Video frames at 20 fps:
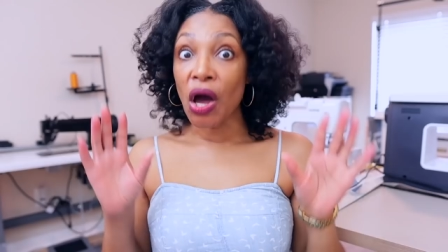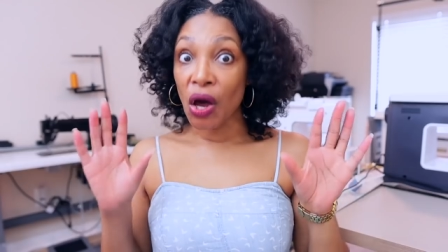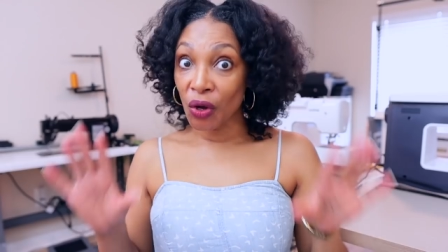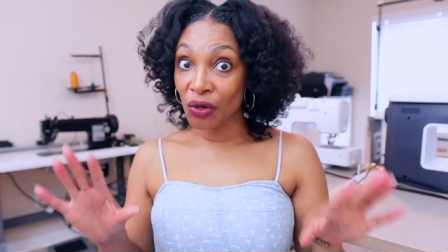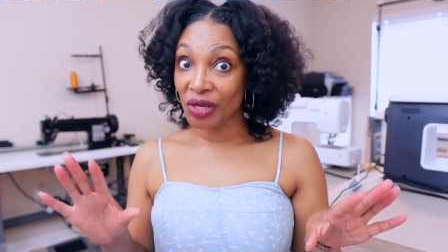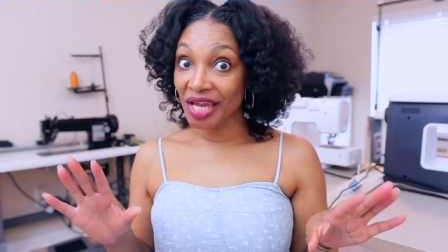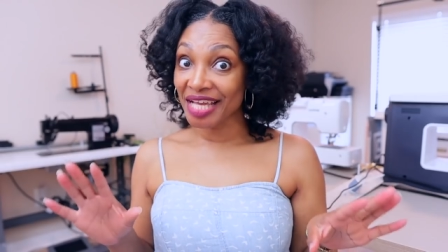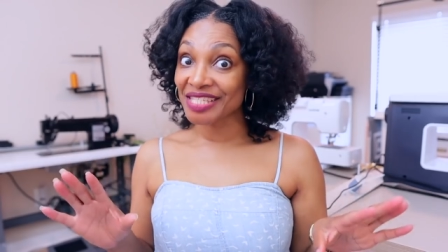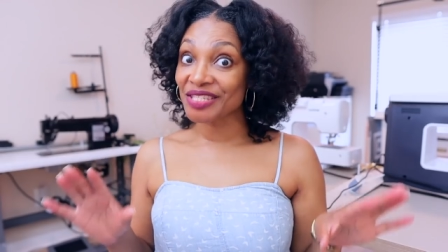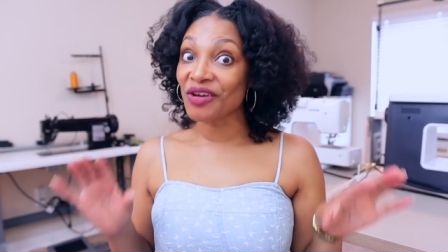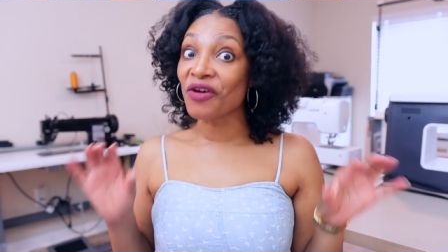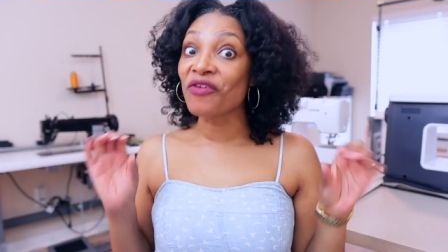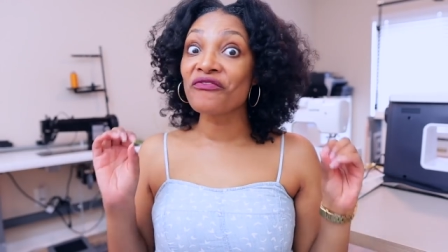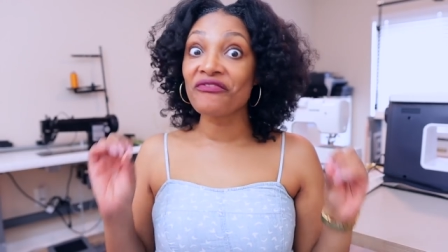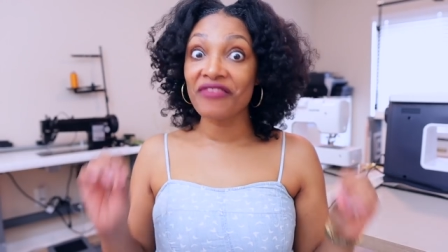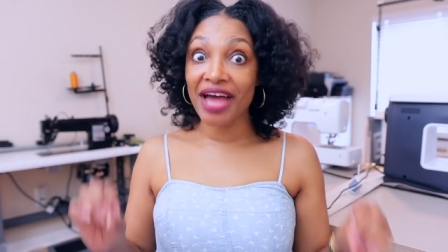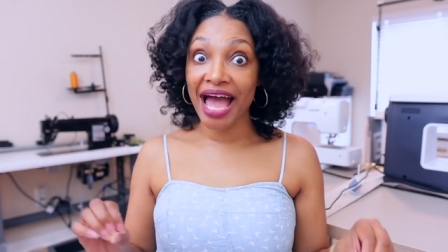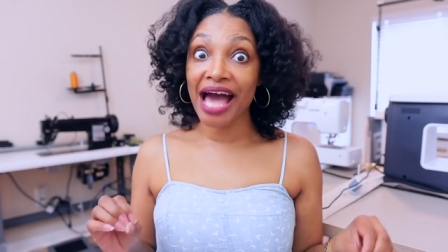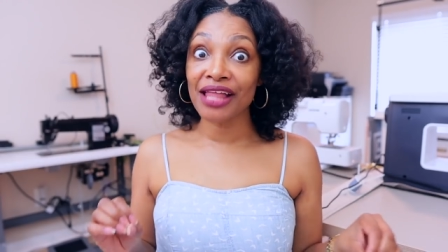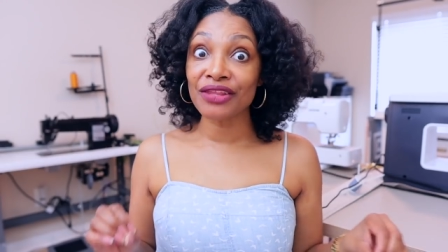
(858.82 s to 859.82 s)
Okay, so
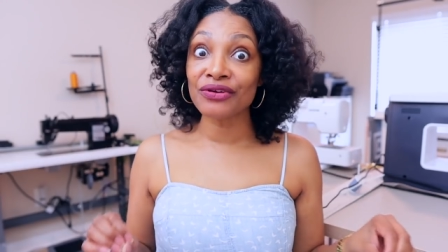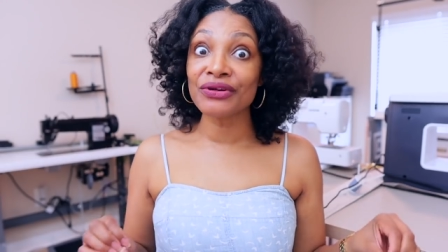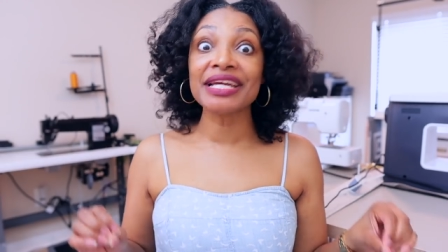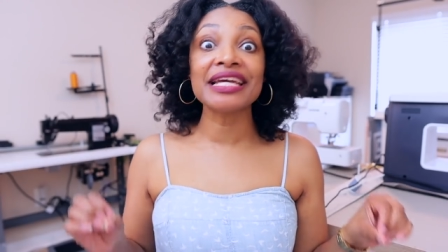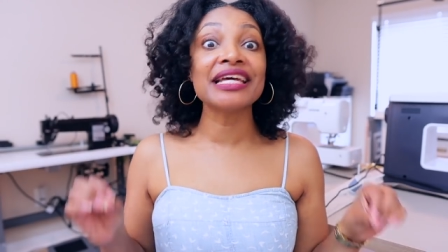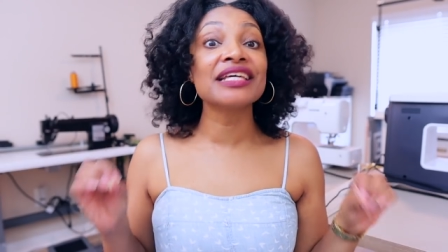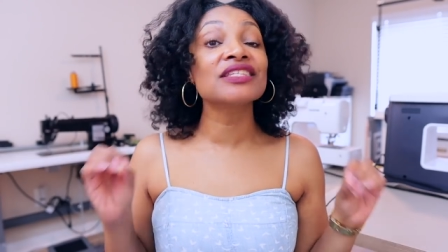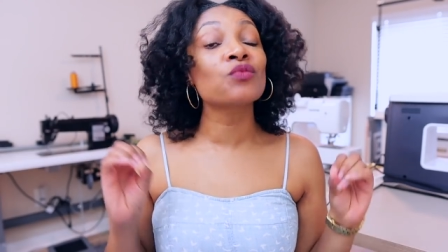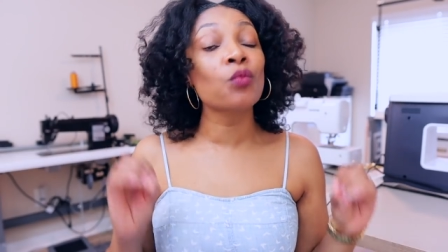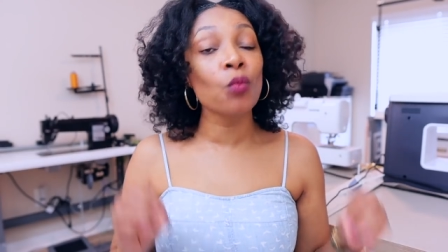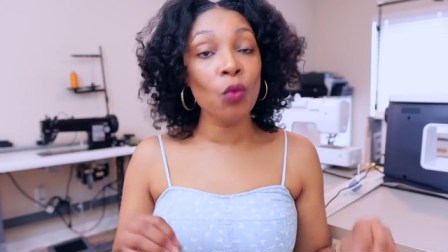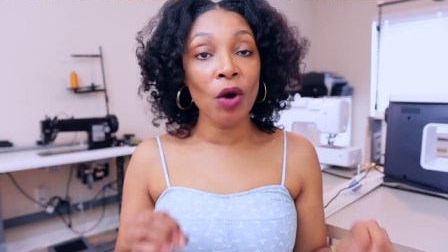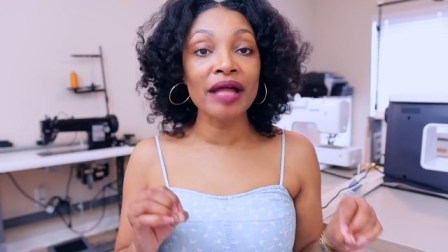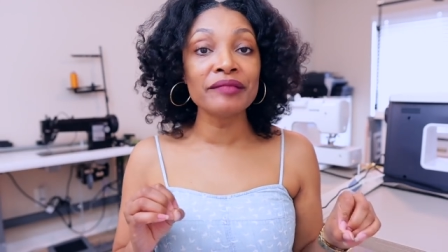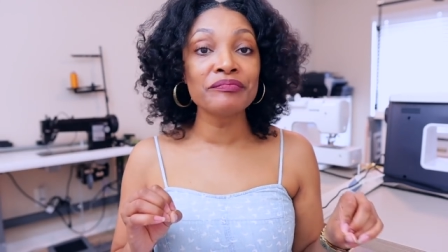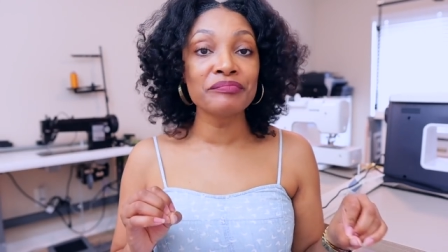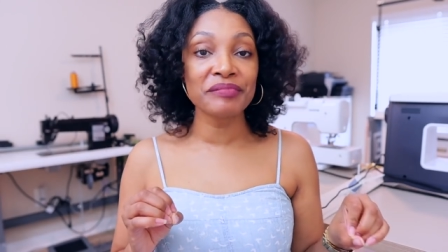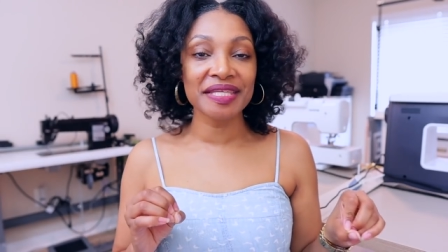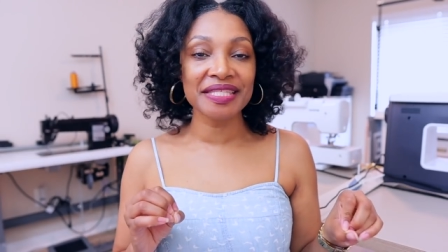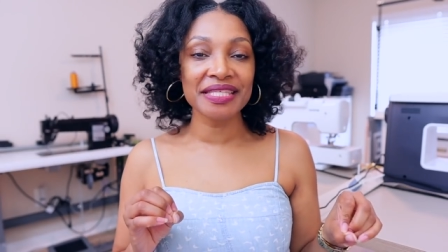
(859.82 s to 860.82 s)
Valerie is
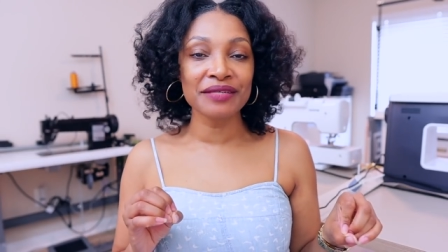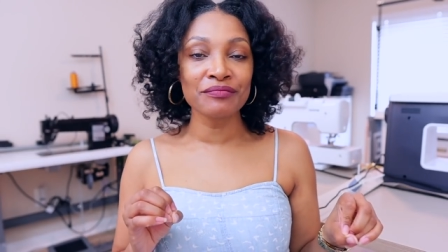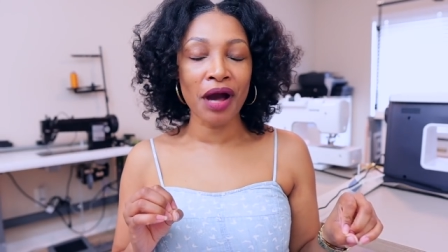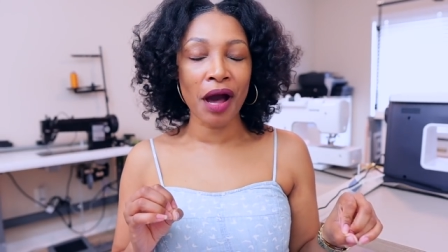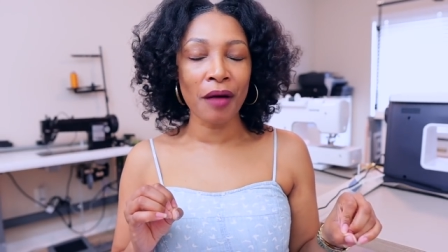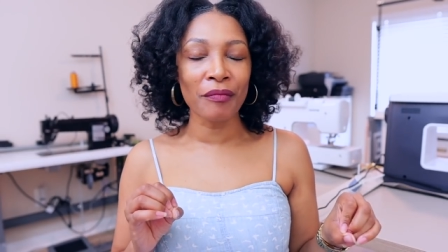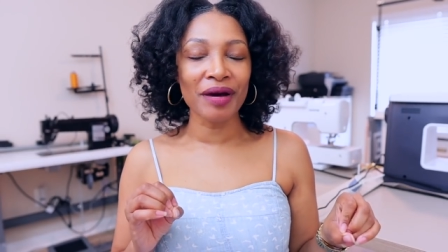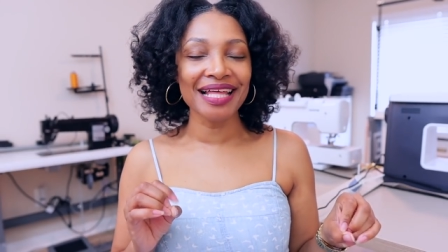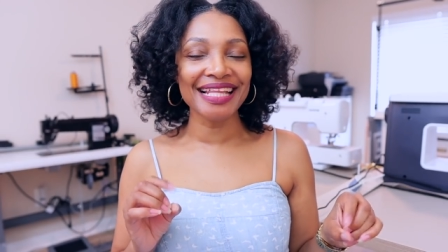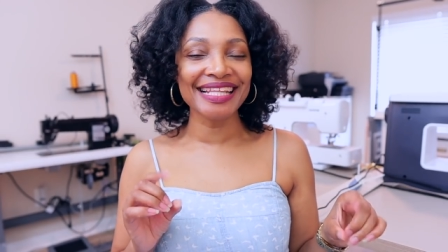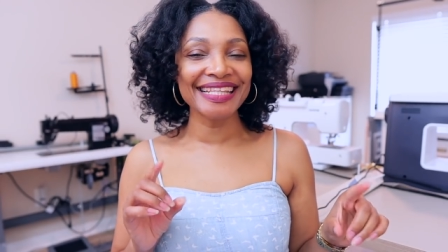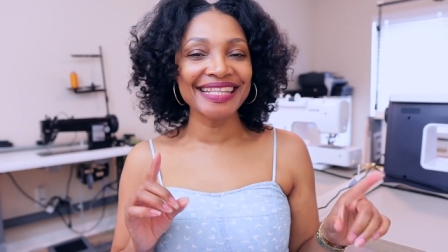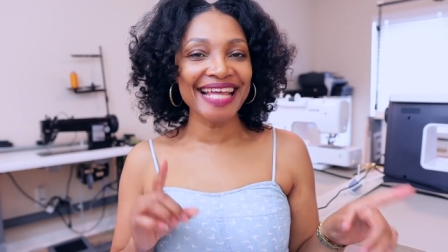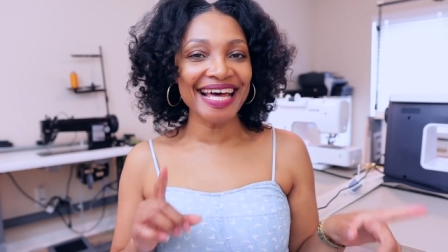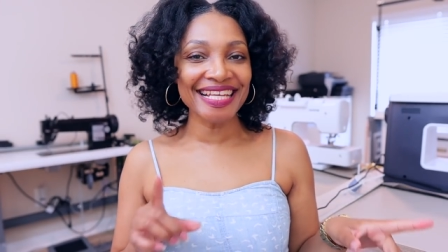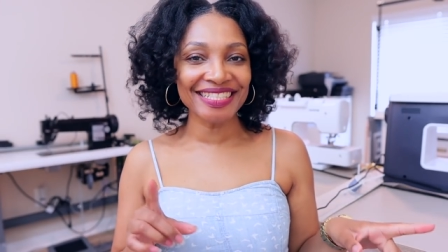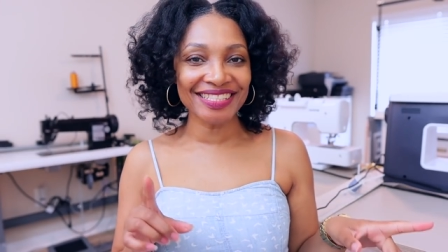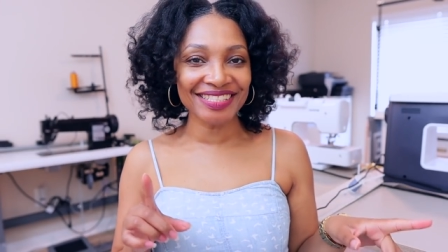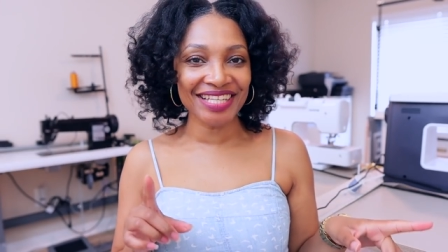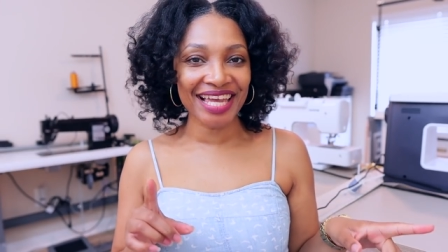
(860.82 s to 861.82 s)
one busy mama.
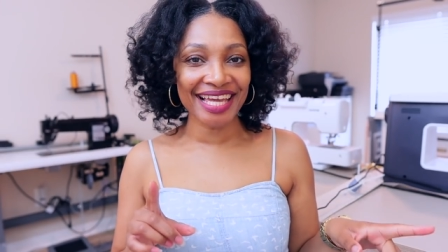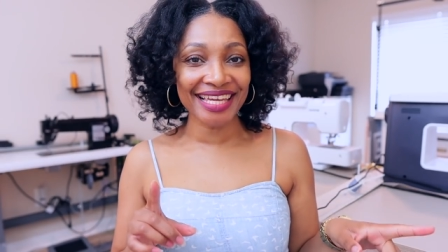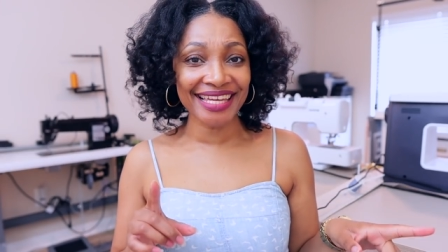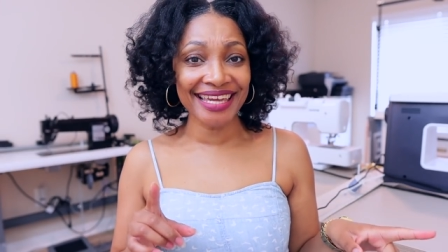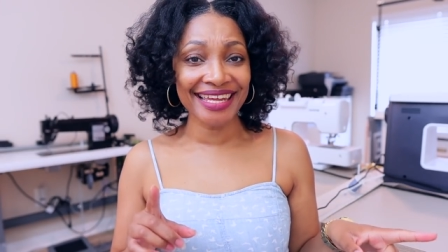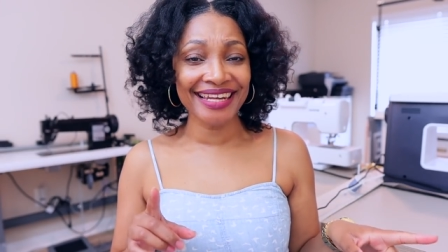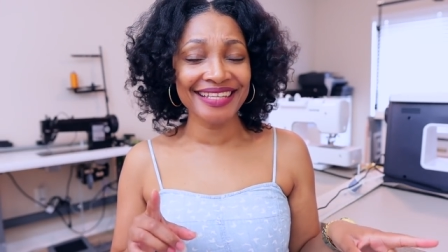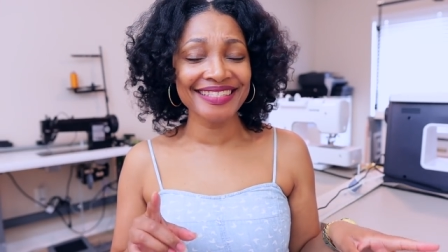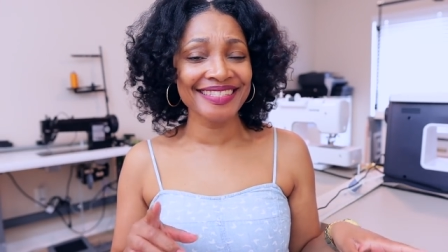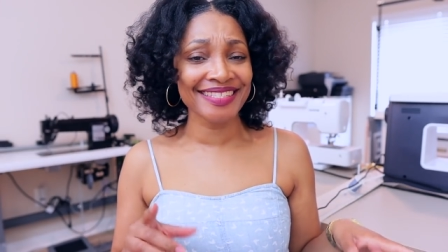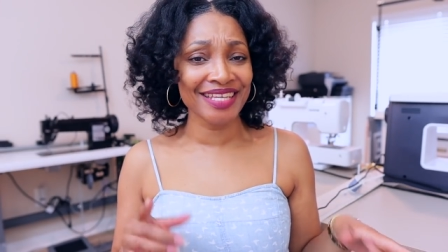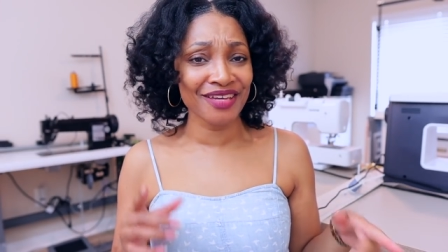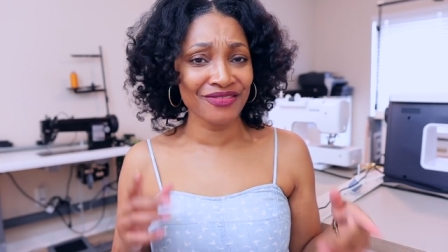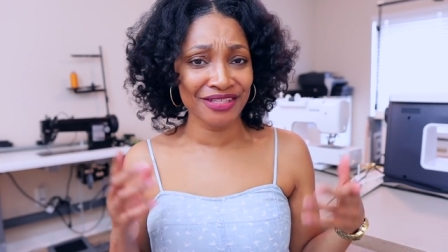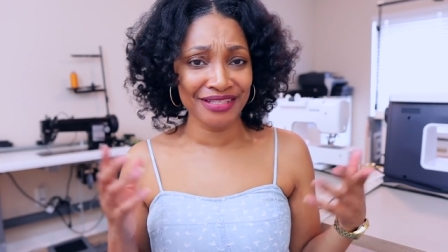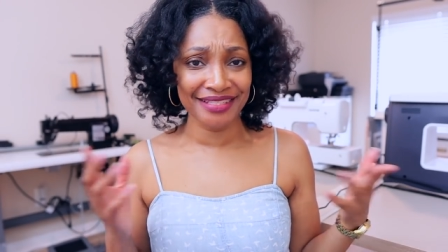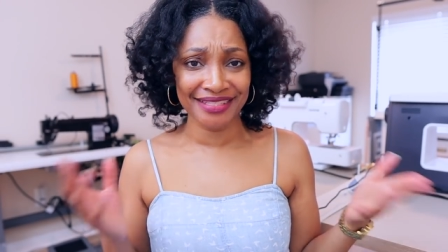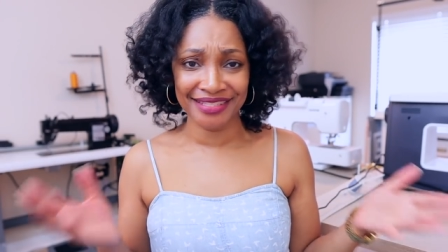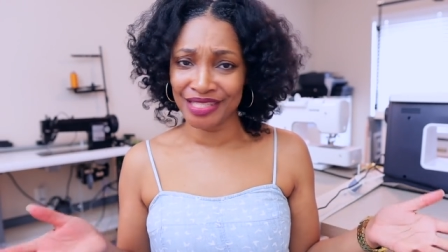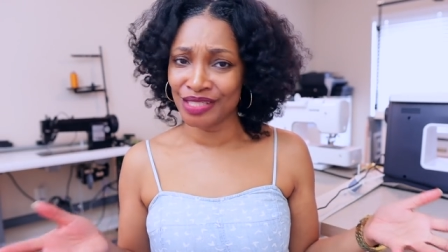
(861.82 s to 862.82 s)
Let's check in and see if
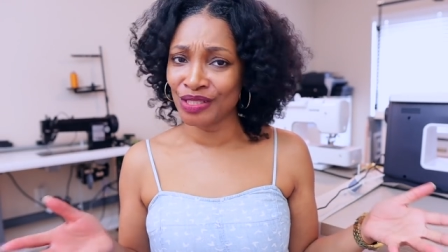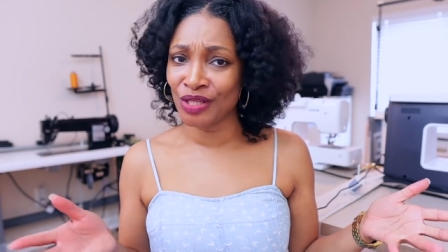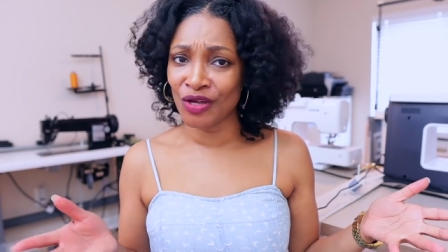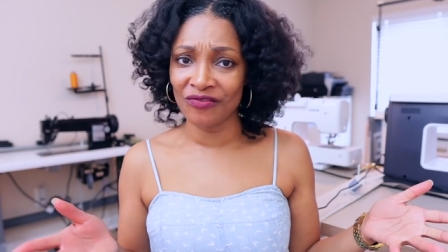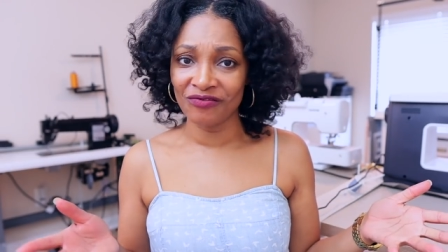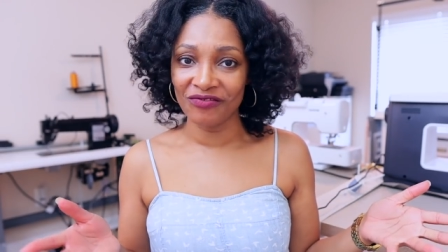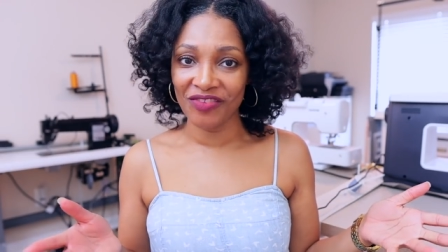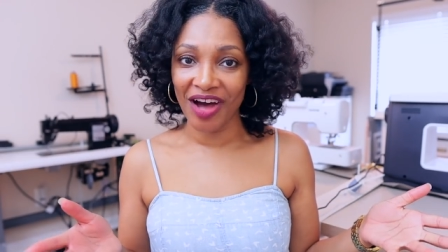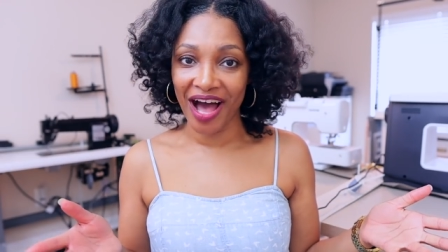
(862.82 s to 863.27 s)
she's still on